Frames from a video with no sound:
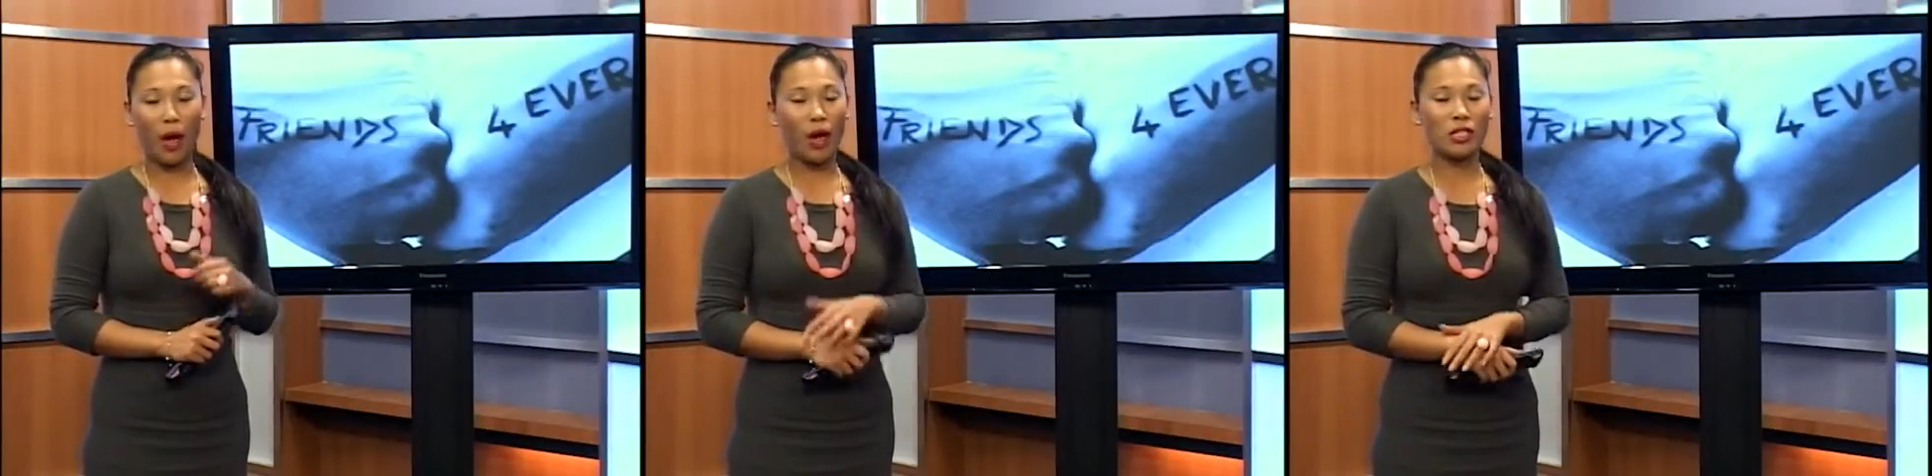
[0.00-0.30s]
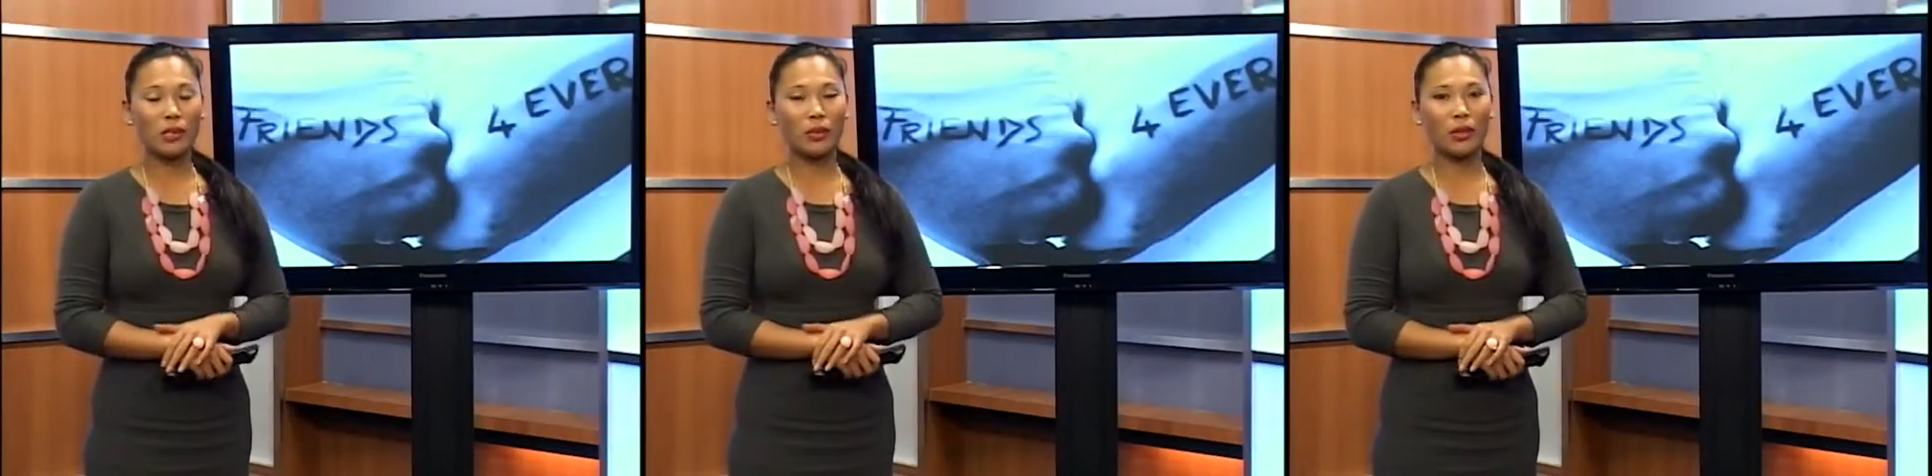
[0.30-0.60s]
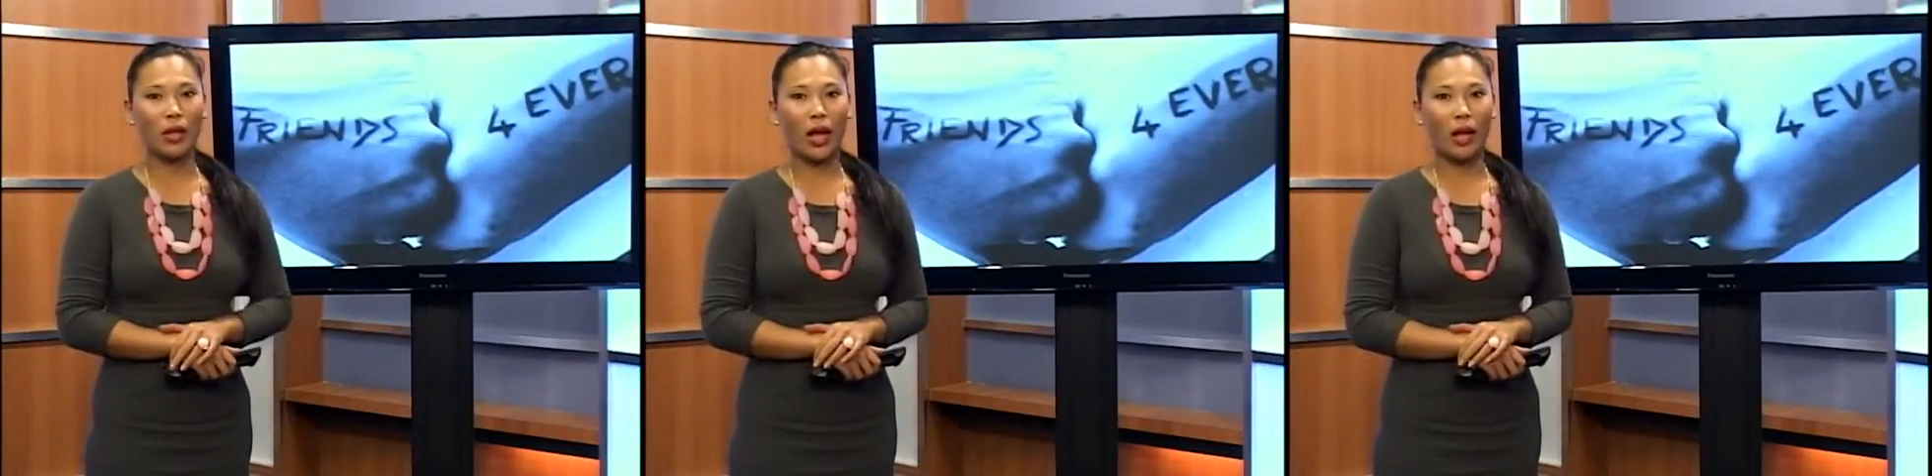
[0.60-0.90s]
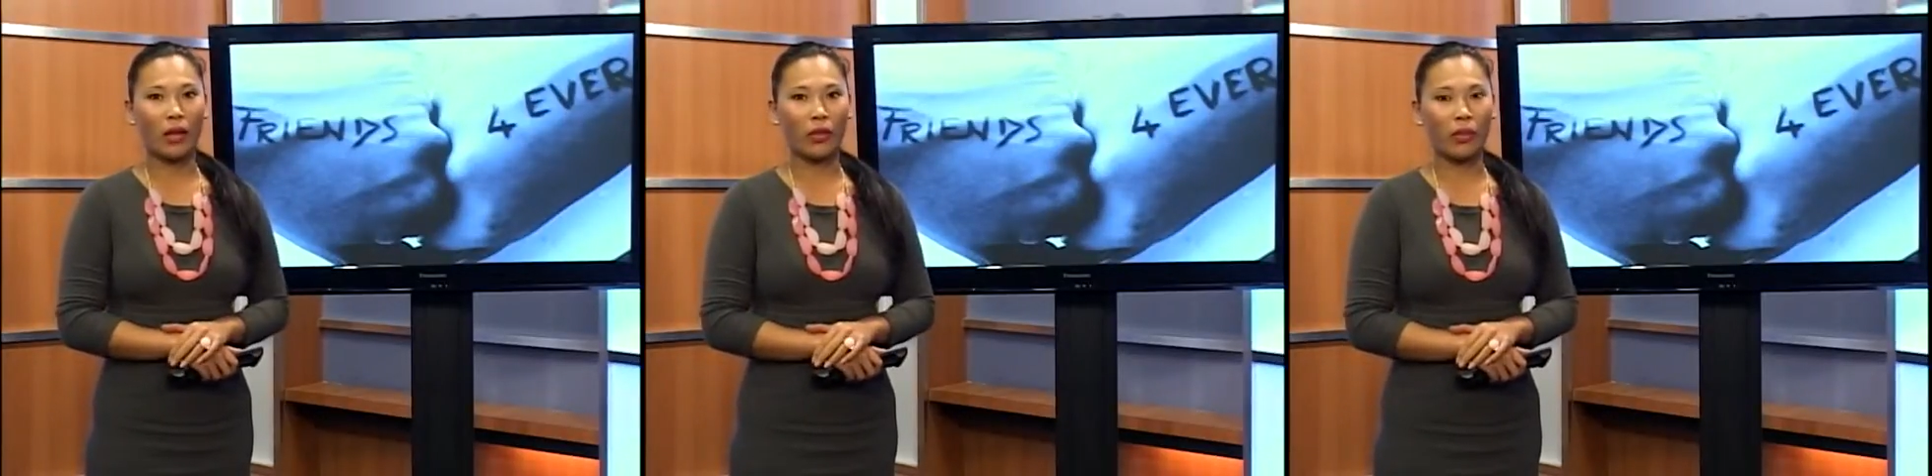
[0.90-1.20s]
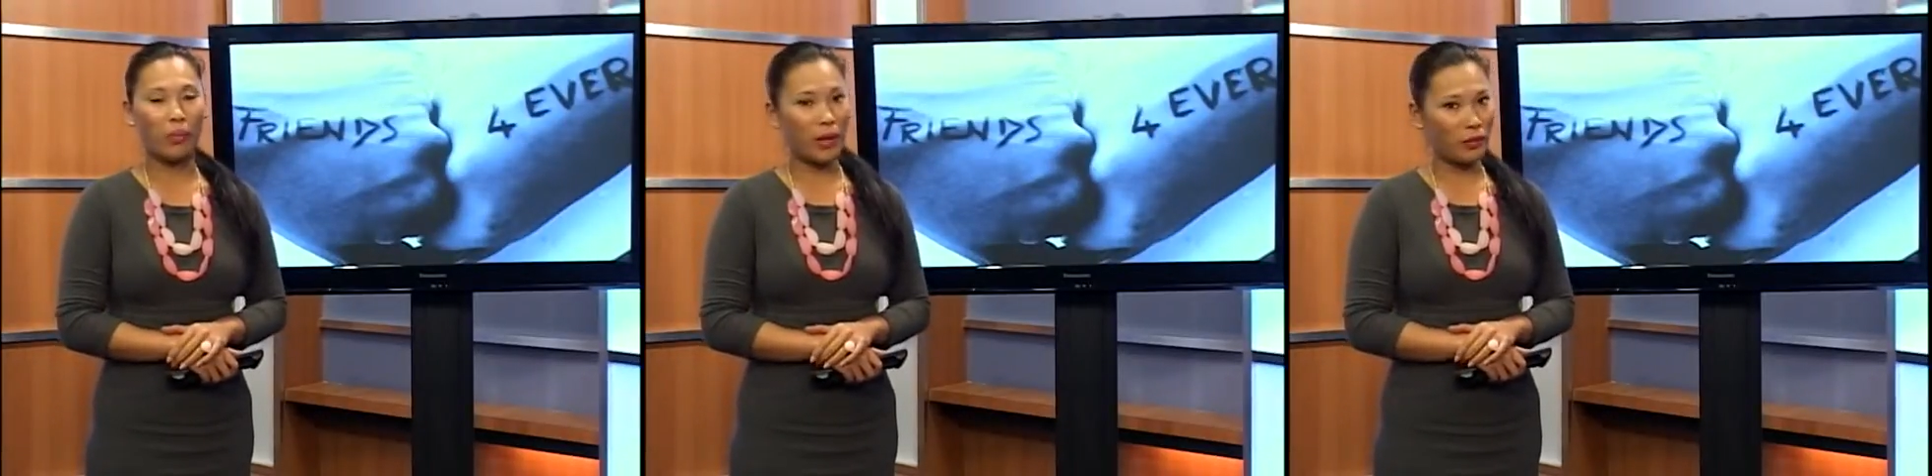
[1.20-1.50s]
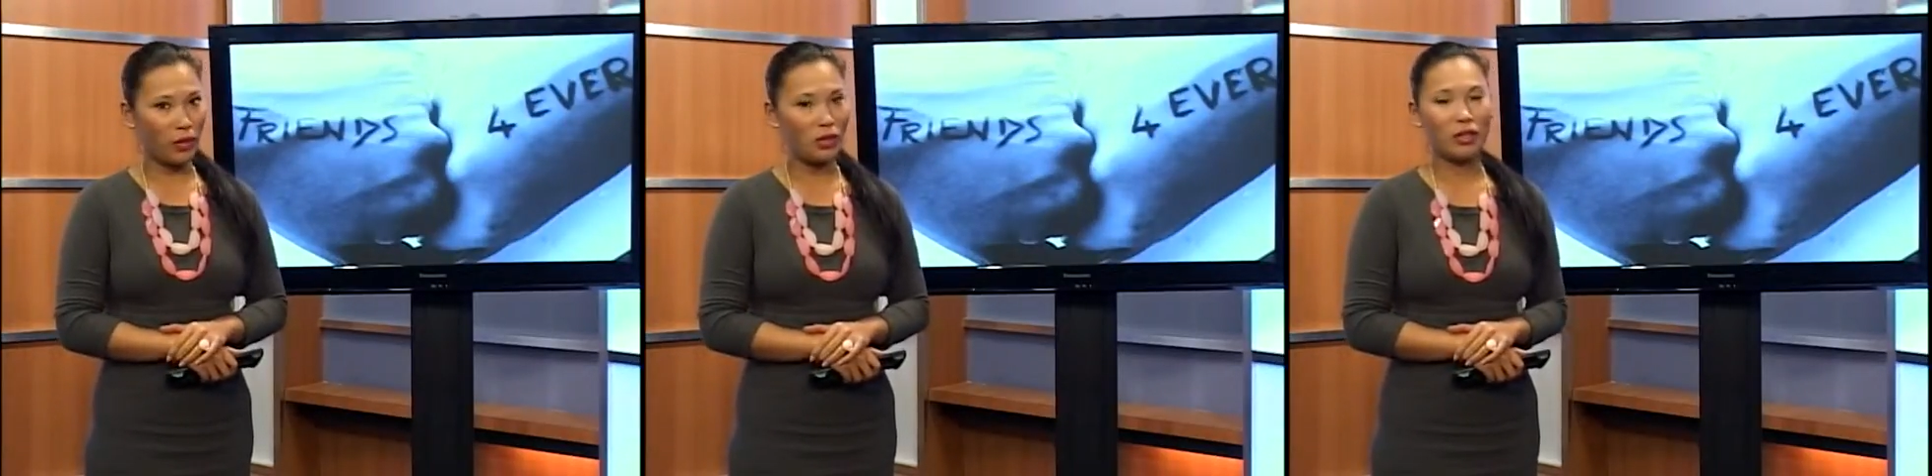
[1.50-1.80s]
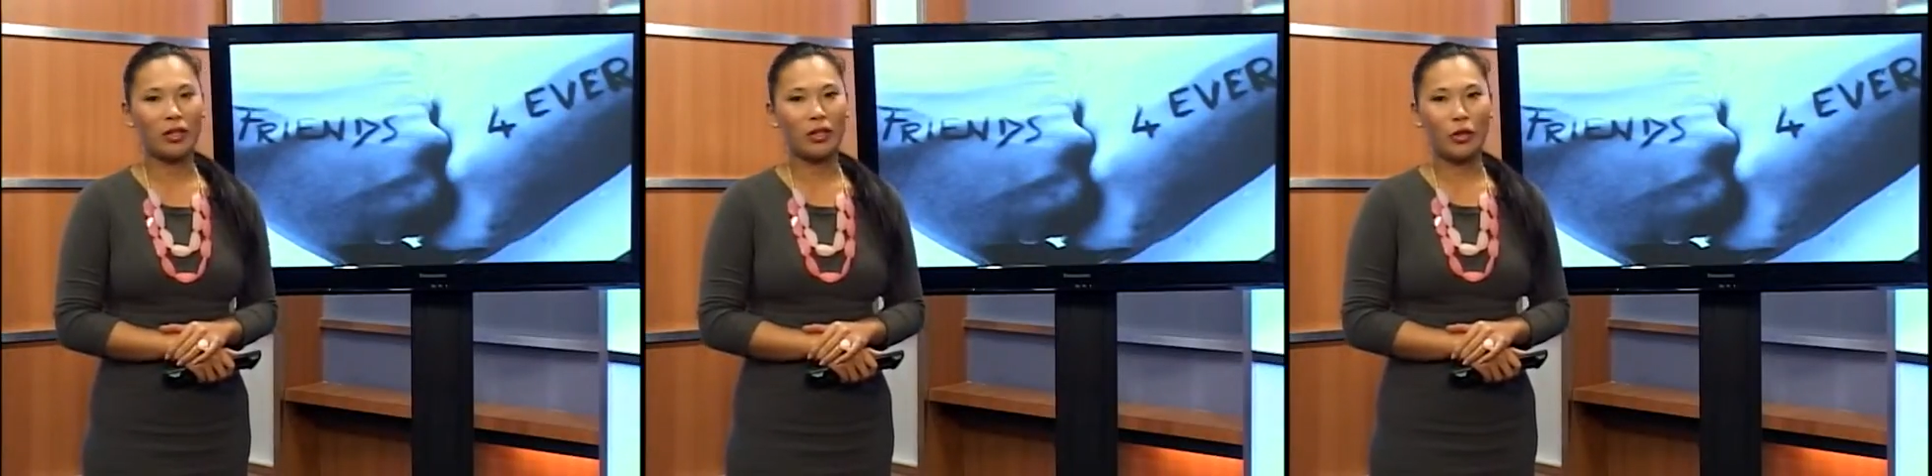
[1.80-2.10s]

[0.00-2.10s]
possible health benefits.